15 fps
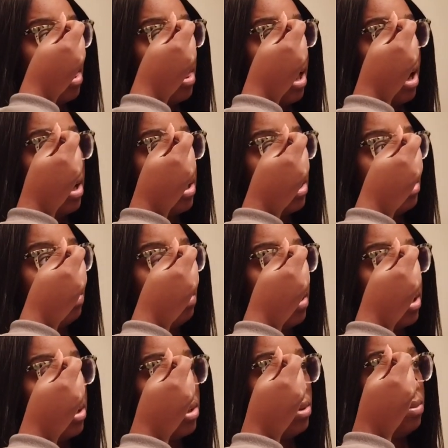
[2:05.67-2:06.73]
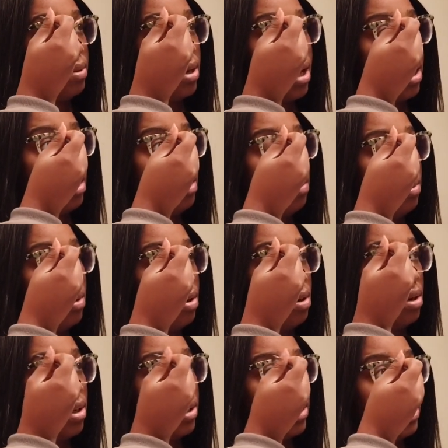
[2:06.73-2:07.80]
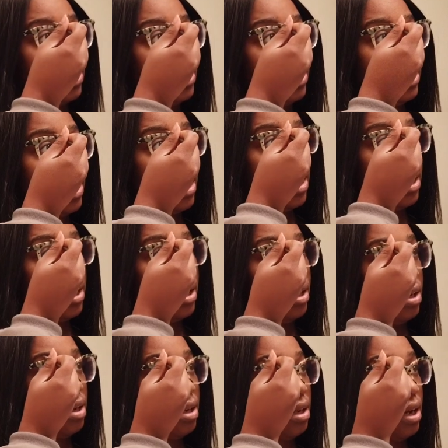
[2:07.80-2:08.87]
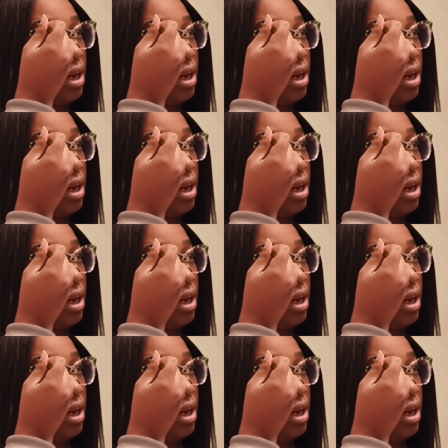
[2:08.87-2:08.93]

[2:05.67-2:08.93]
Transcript: that is what we got going on today.